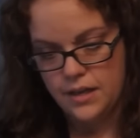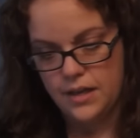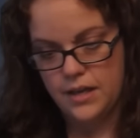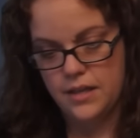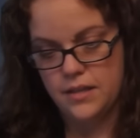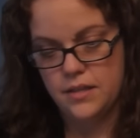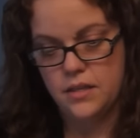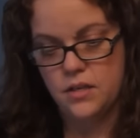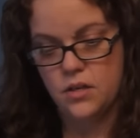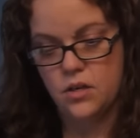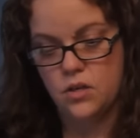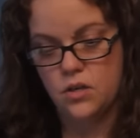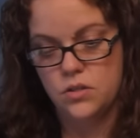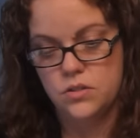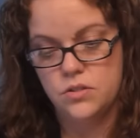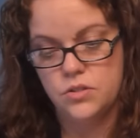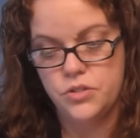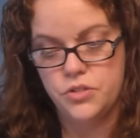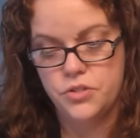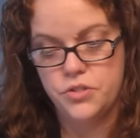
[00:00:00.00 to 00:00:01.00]
And then
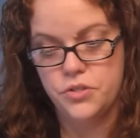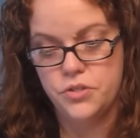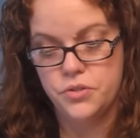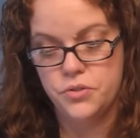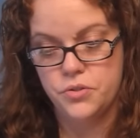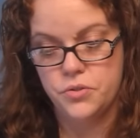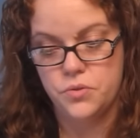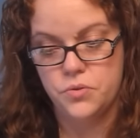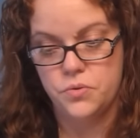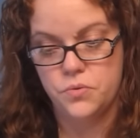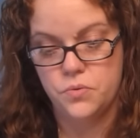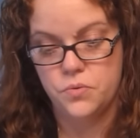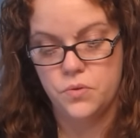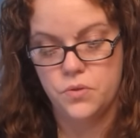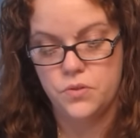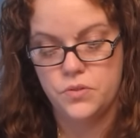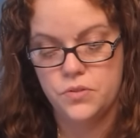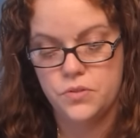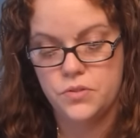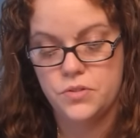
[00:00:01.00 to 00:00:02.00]
on to,
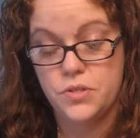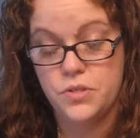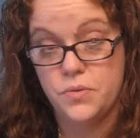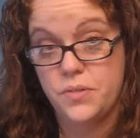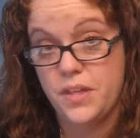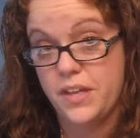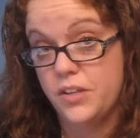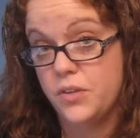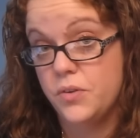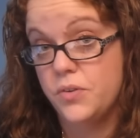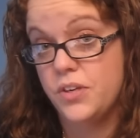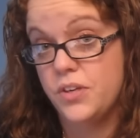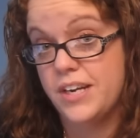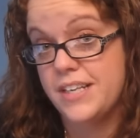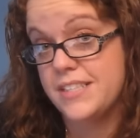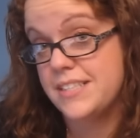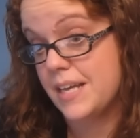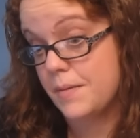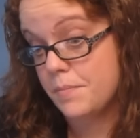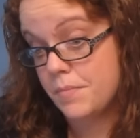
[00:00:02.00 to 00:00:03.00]
so thank you
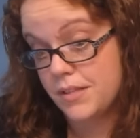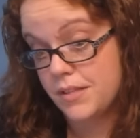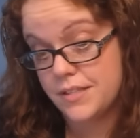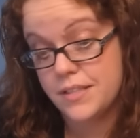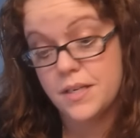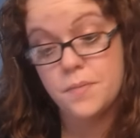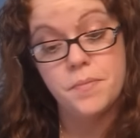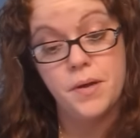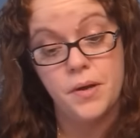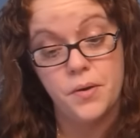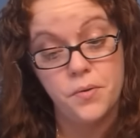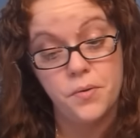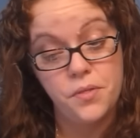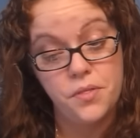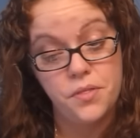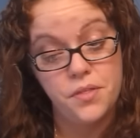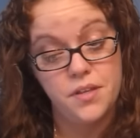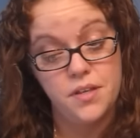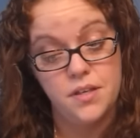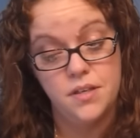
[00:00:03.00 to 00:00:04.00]
Grace and Belinda
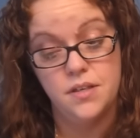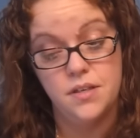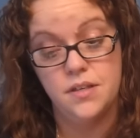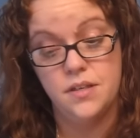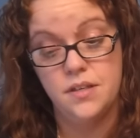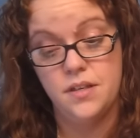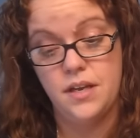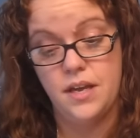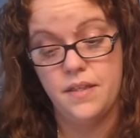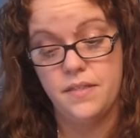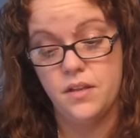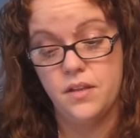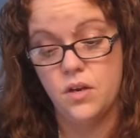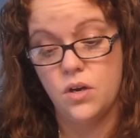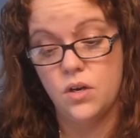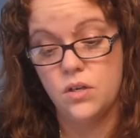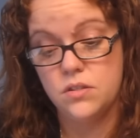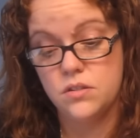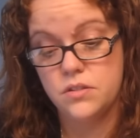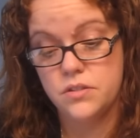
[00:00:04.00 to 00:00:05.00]
both and then
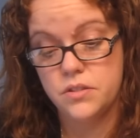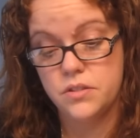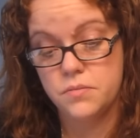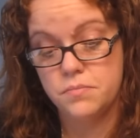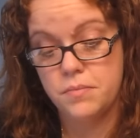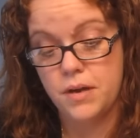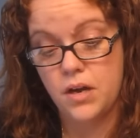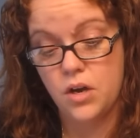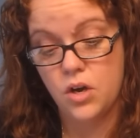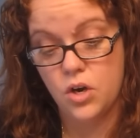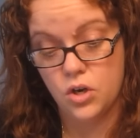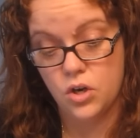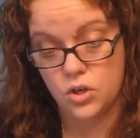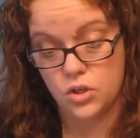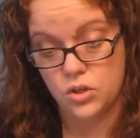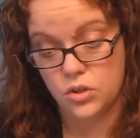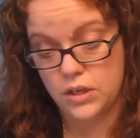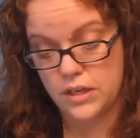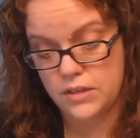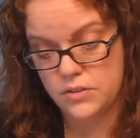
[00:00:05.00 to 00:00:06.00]
on to my
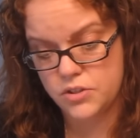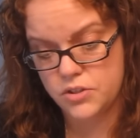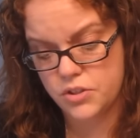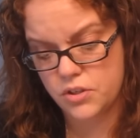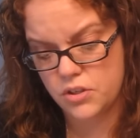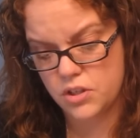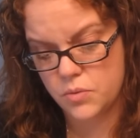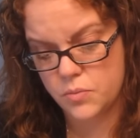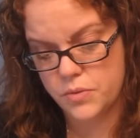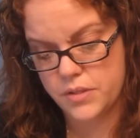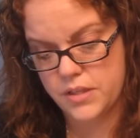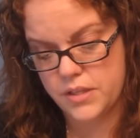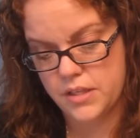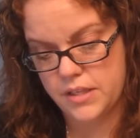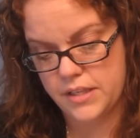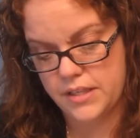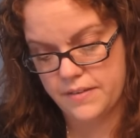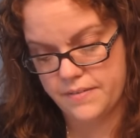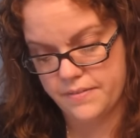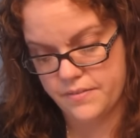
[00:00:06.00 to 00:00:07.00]
haul. I'll start with the
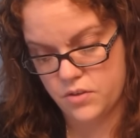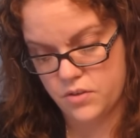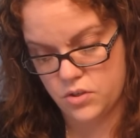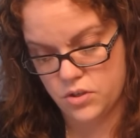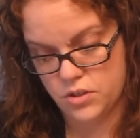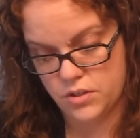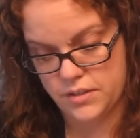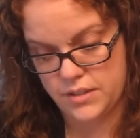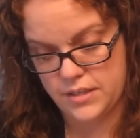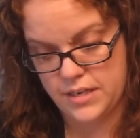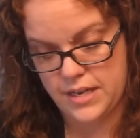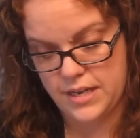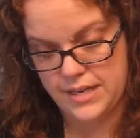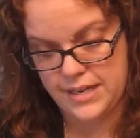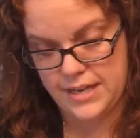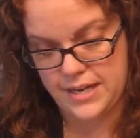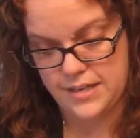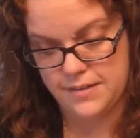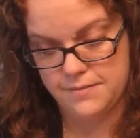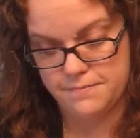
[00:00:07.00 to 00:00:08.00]
gift card that I
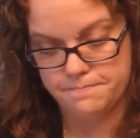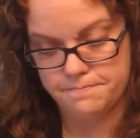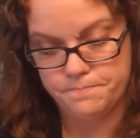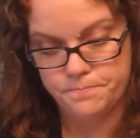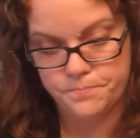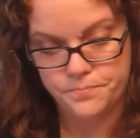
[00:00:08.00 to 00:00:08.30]
got.